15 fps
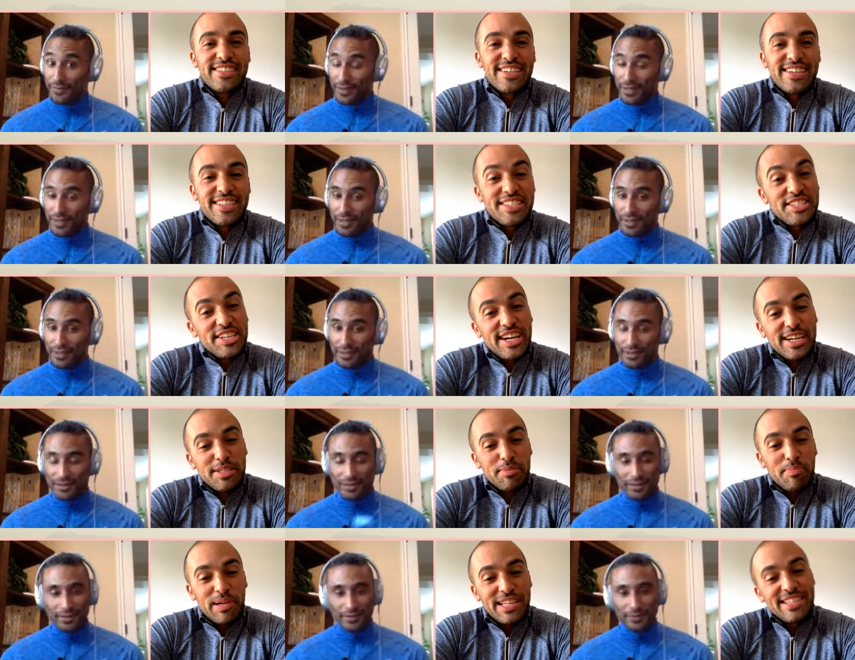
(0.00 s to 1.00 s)
Speaker 1: So it
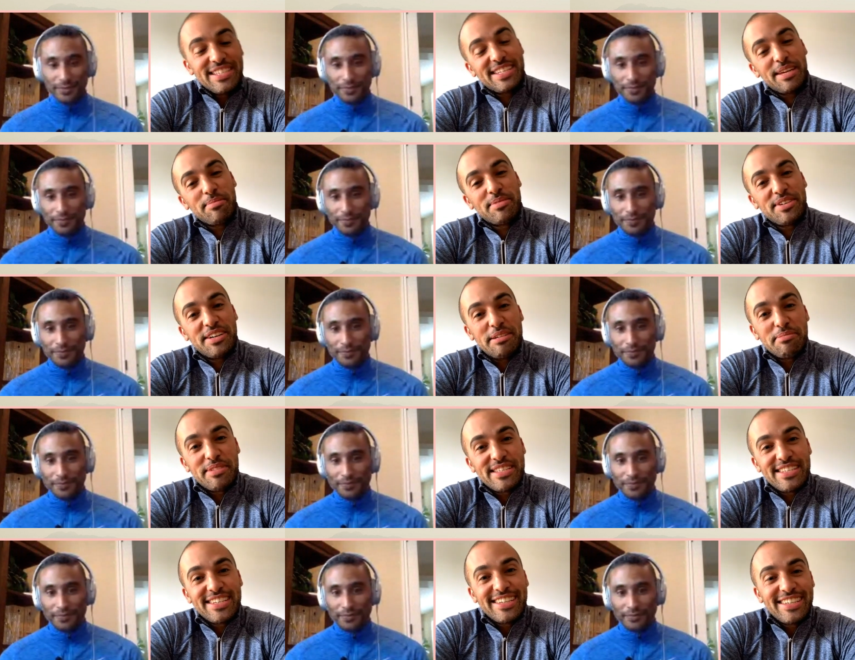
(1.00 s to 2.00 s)
sucks, but at the same time,
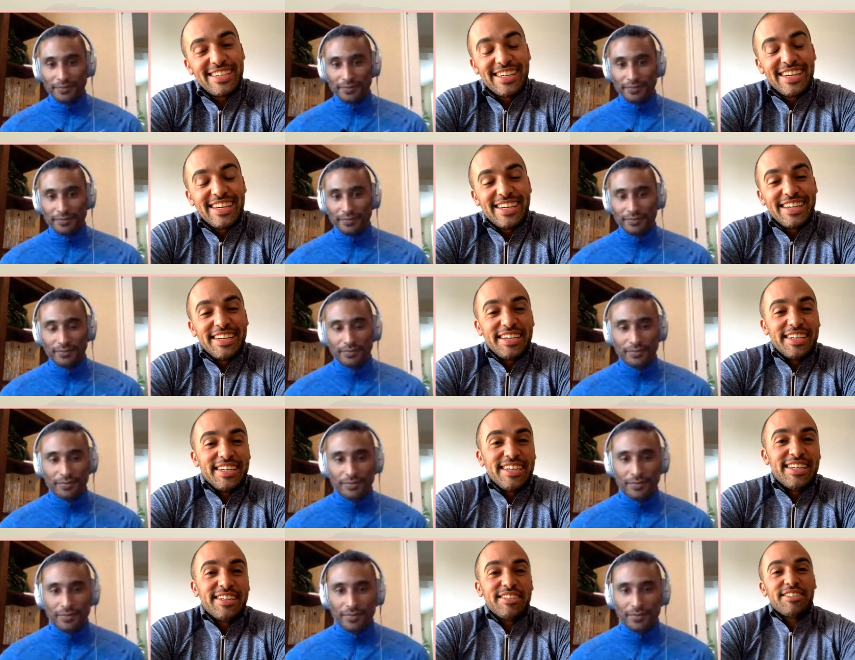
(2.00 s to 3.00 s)
it's a
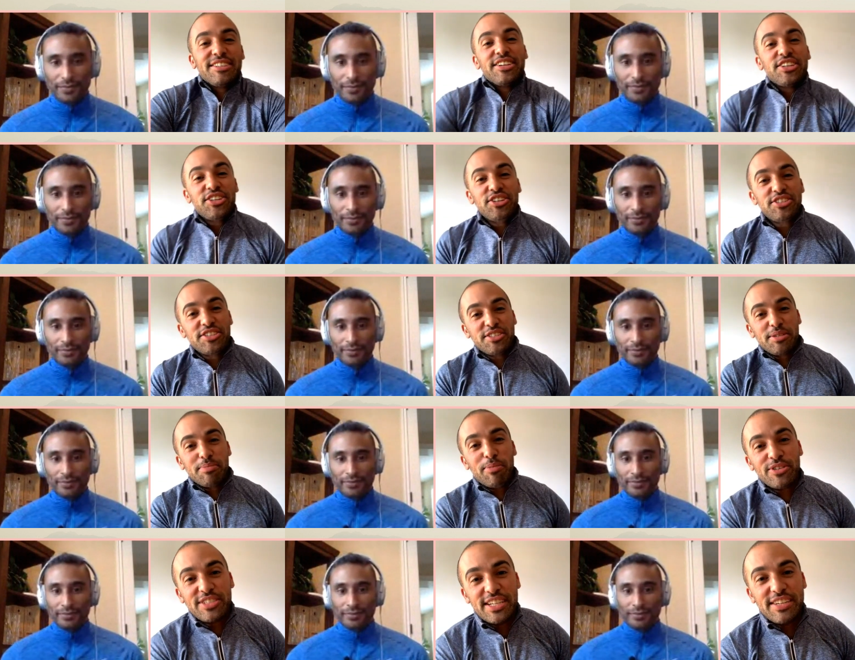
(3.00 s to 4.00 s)
you know can use it as a
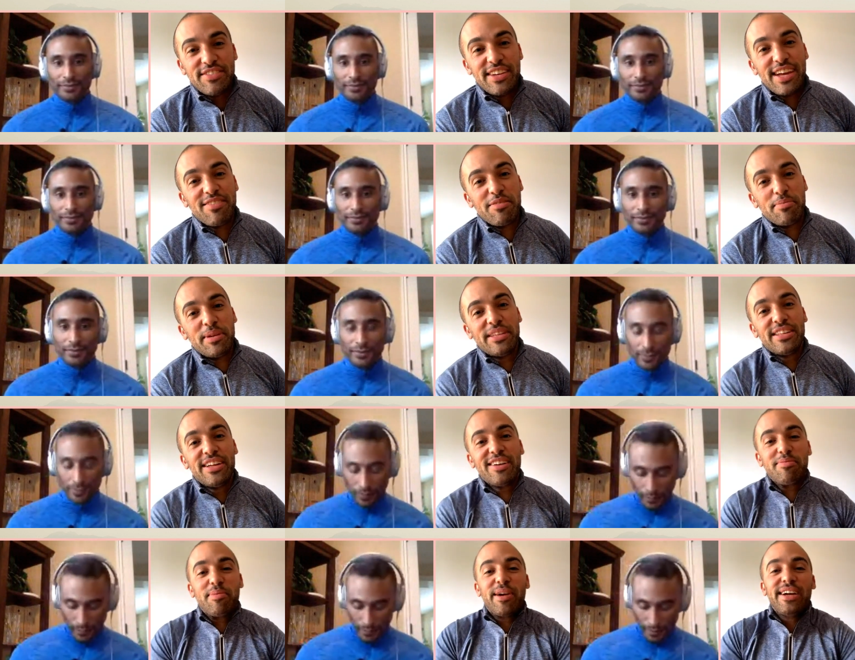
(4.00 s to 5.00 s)
positive and have a big
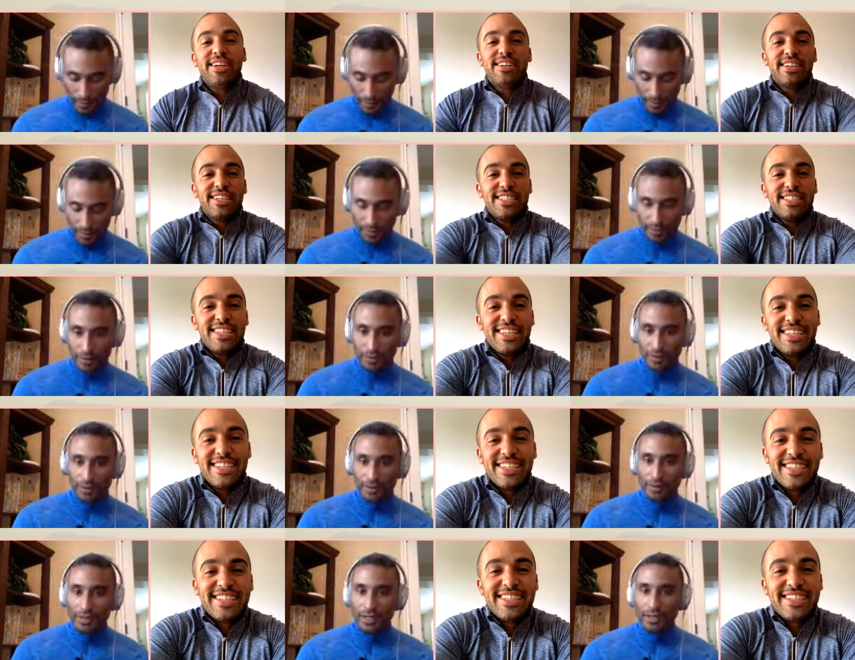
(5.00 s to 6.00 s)
life break, I guess.
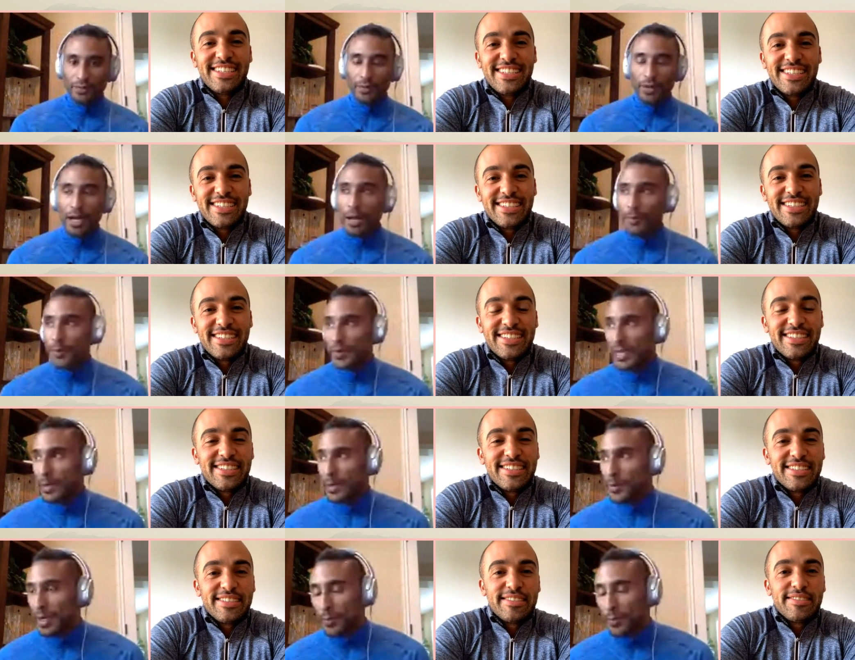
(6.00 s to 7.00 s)
Speaker 2: Right. Well, I've been
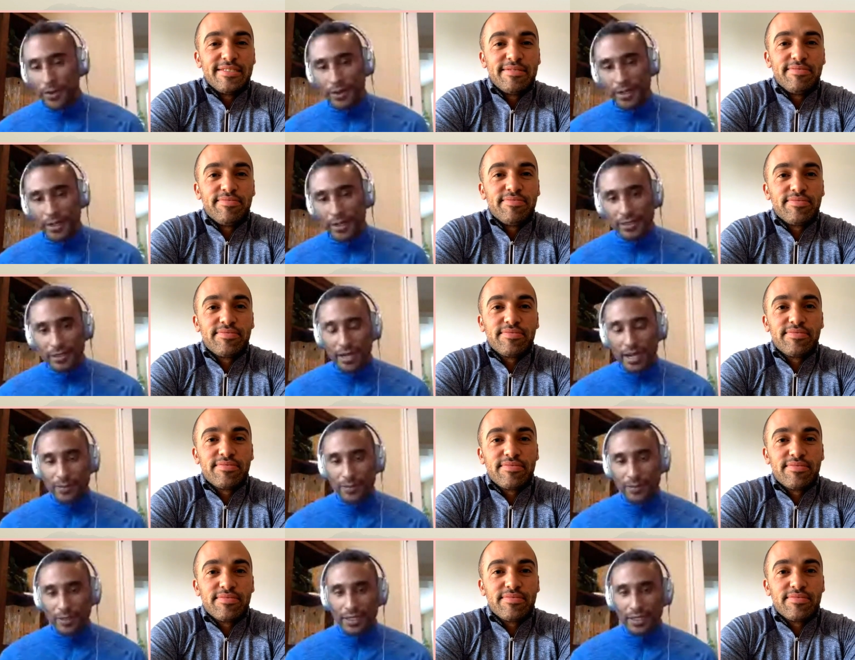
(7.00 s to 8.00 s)
keeping up with your
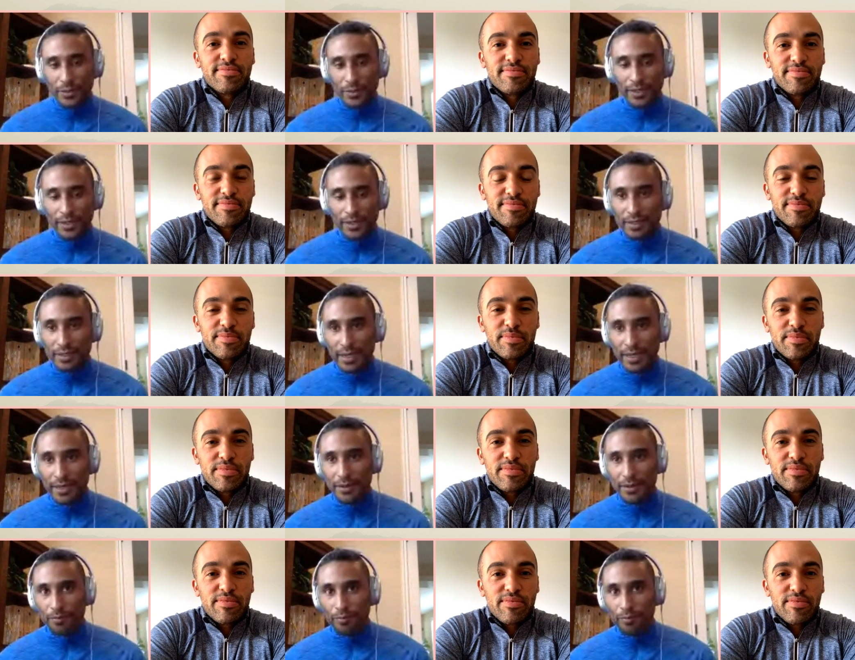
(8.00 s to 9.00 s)
Instagram. Looks like you've been
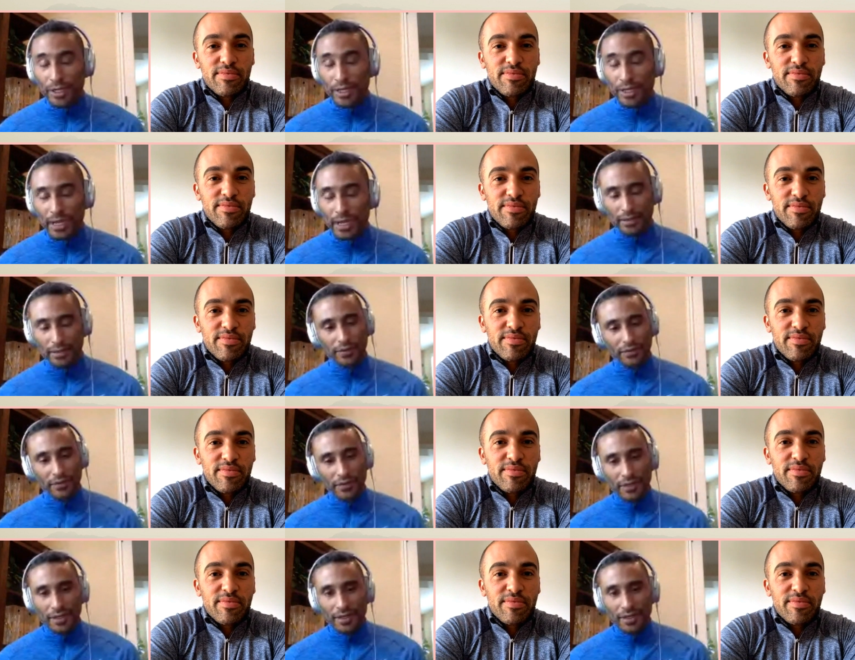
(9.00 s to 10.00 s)
staying productive
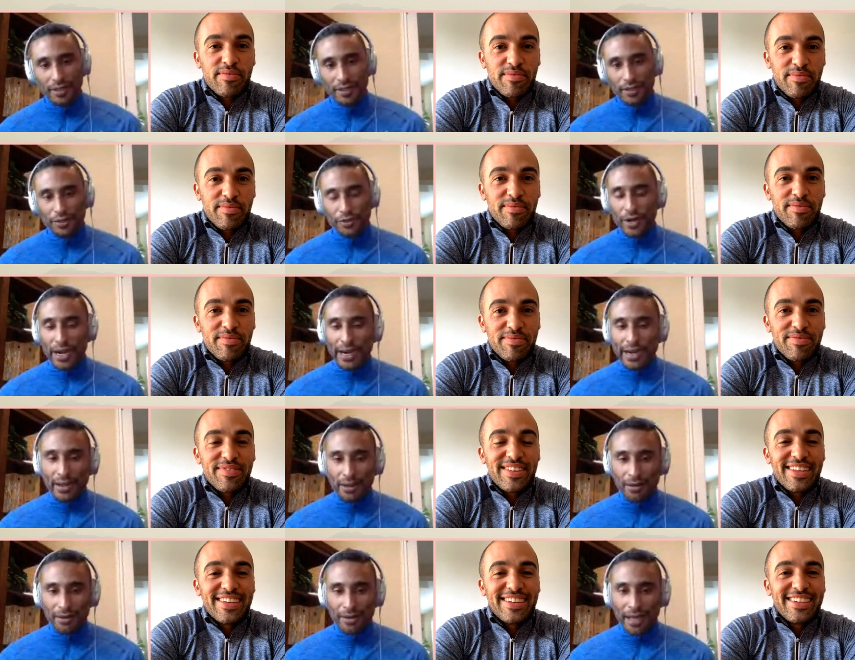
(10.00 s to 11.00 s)

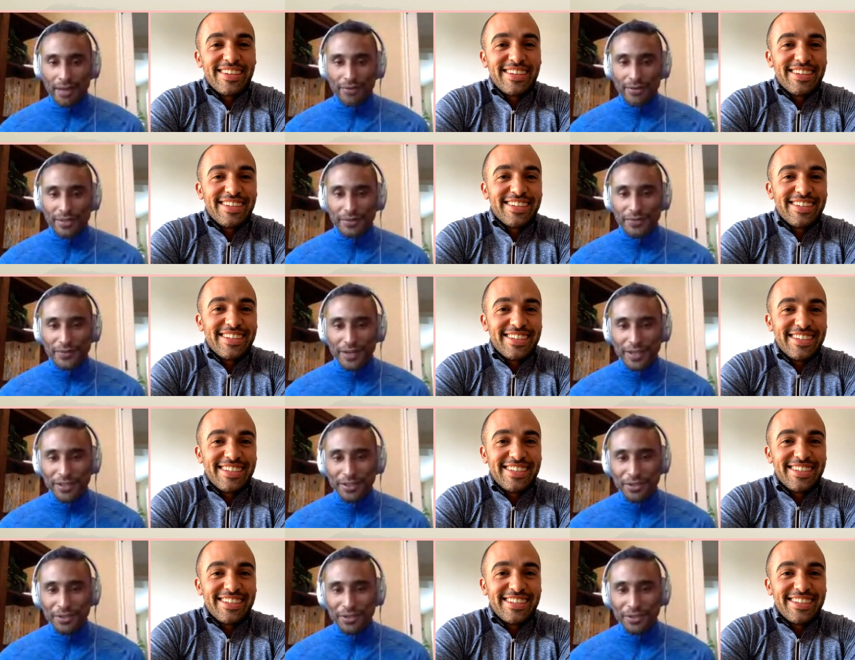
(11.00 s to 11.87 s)
training, having some fun